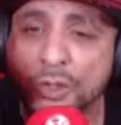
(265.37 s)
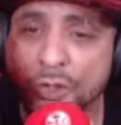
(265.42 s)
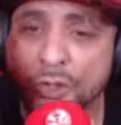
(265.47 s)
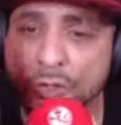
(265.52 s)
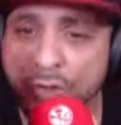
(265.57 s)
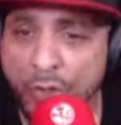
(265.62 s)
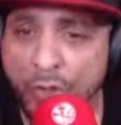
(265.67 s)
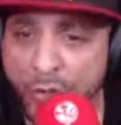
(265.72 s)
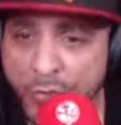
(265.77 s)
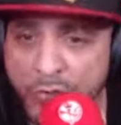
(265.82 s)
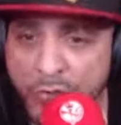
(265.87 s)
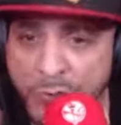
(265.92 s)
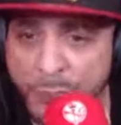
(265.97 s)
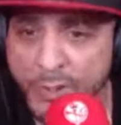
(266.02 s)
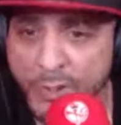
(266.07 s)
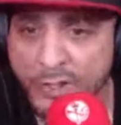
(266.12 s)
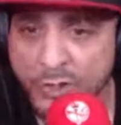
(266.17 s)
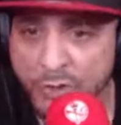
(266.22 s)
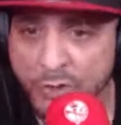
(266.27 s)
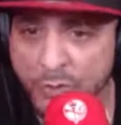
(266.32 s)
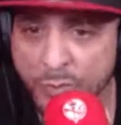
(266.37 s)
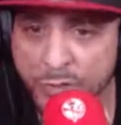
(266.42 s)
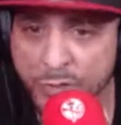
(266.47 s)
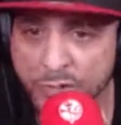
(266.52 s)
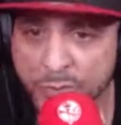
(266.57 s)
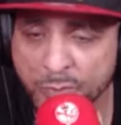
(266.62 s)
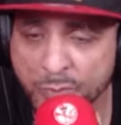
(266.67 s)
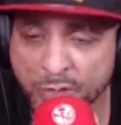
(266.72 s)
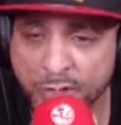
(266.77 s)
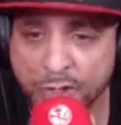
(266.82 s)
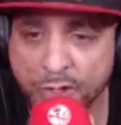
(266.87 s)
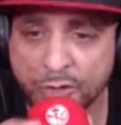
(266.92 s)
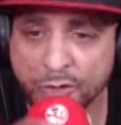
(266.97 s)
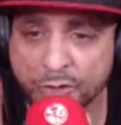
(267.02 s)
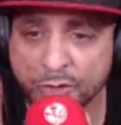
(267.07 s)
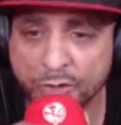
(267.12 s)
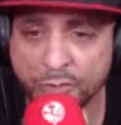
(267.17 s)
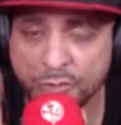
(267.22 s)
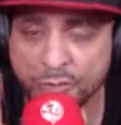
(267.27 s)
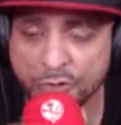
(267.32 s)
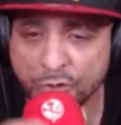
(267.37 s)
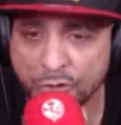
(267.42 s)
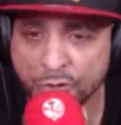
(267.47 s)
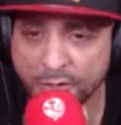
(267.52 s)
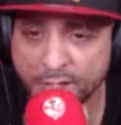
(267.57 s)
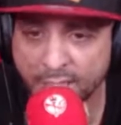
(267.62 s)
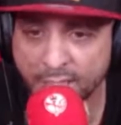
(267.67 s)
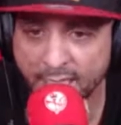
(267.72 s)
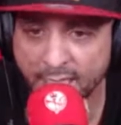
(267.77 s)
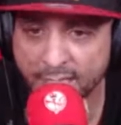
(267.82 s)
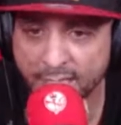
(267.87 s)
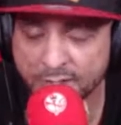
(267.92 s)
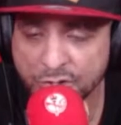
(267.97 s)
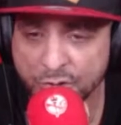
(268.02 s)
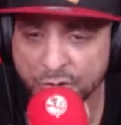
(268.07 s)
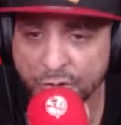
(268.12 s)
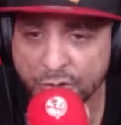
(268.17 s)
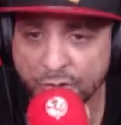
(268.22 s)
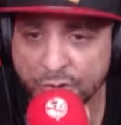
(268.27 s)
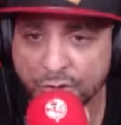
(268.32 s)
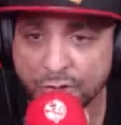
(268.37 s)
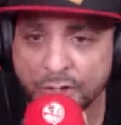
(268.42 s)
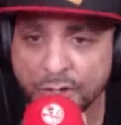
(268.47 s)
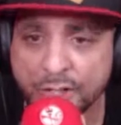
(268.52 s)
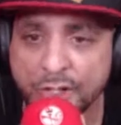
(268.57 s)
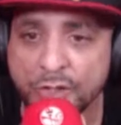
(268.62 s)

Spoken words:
Don't spend too much money on them Jordan hats, you heard?